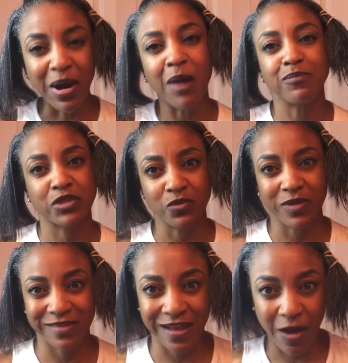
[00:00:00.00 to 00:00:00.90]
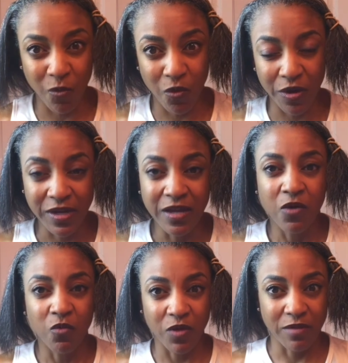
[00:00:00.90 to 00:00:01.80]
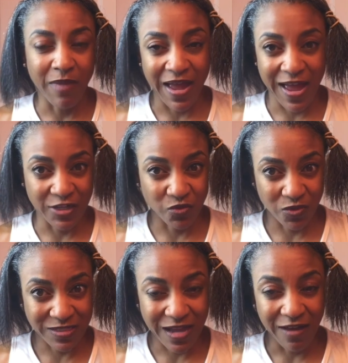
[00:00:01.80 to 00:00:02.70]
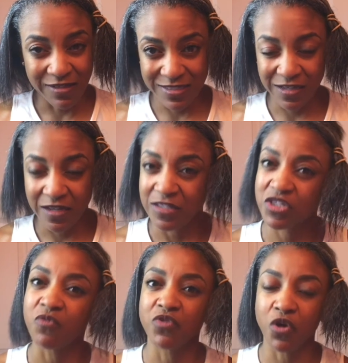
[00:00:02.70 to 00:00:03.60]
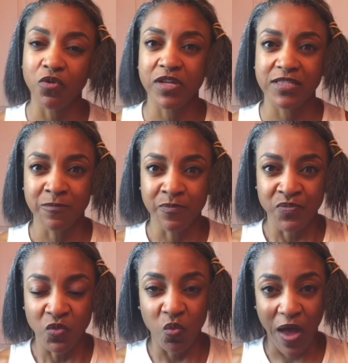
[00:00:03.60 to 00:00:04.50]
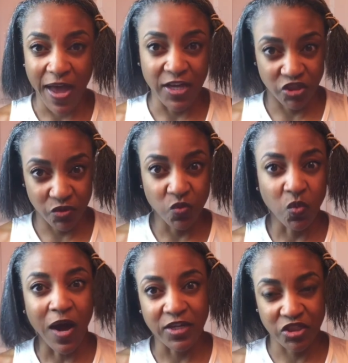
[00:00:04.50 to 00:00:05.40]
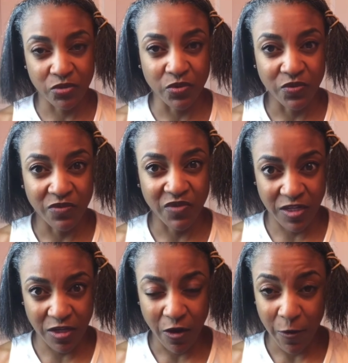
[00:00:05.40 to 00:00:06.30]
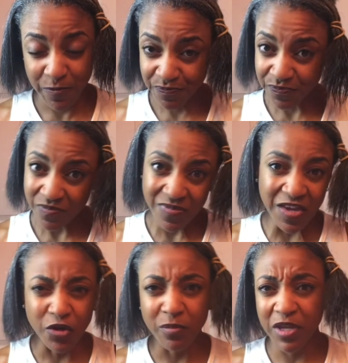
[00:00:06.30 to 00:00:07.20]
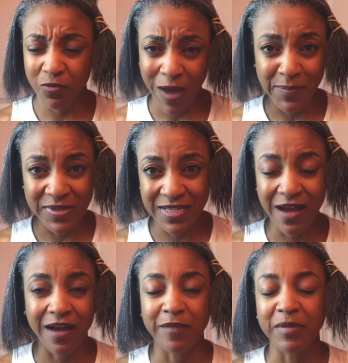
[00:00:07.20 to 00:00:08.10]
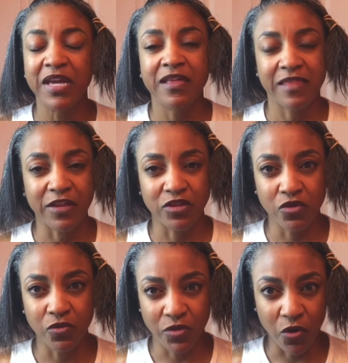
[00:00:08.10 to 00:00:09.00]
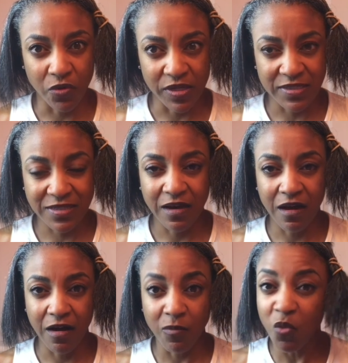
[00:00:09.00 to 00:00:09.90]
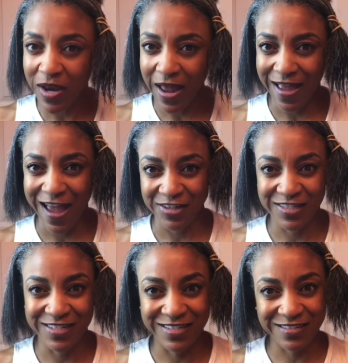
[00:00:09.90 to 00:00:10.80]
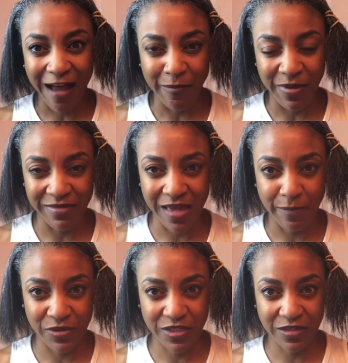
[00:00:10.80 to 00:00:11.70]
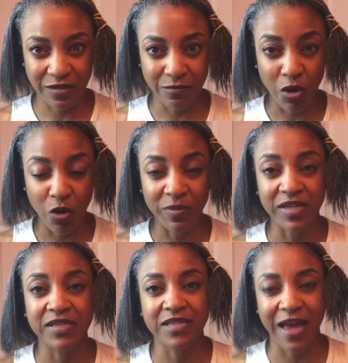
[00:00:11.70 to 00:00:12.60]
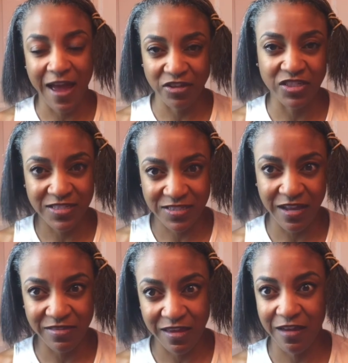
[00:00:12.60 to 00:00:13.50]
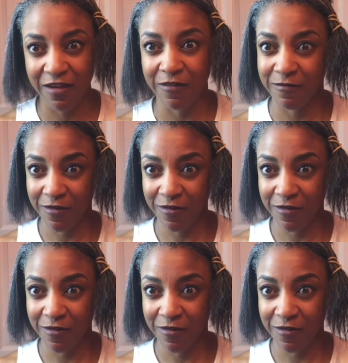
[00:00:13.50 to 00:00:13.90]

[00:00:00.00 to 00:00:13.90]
bump to it that I want when my actual style is done. So notice as you watch through the video, it'll be in rapid time that you'll notice when I actually stop at that particular moment to actually set the hair,